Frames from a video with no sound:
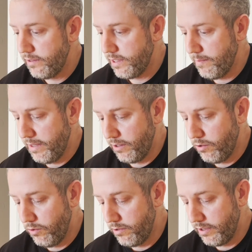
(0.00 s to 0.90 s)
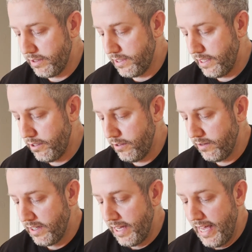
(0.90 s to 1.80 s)
something cool to
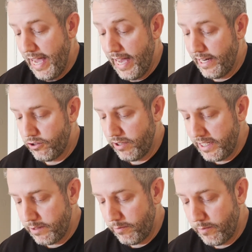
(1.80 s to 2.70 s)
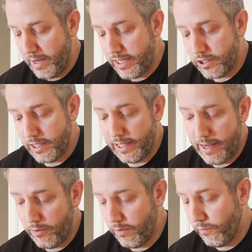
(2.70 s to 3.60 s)
consider. And in transformation
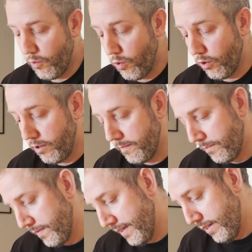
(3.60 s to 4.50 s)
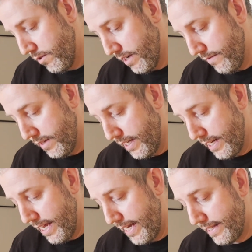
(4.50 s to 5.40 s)
level 4, you have the
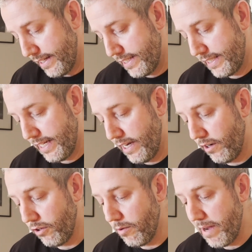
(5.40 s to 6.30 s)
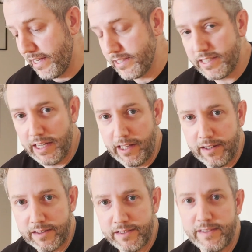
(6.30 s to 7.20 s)
Innate Sangromancy.
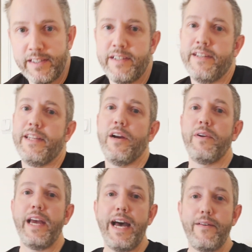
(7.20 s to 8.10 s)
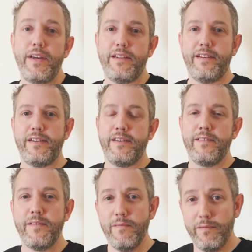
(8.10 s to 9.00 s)
There we have it.
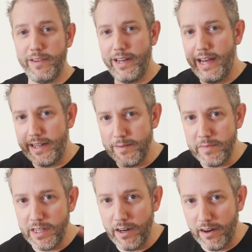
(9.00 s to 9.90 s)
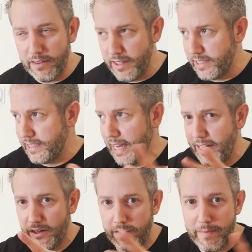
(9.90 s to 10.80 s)
Vladimir, the
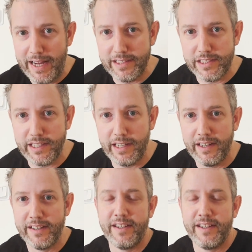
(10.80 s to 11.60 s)
Sangromancy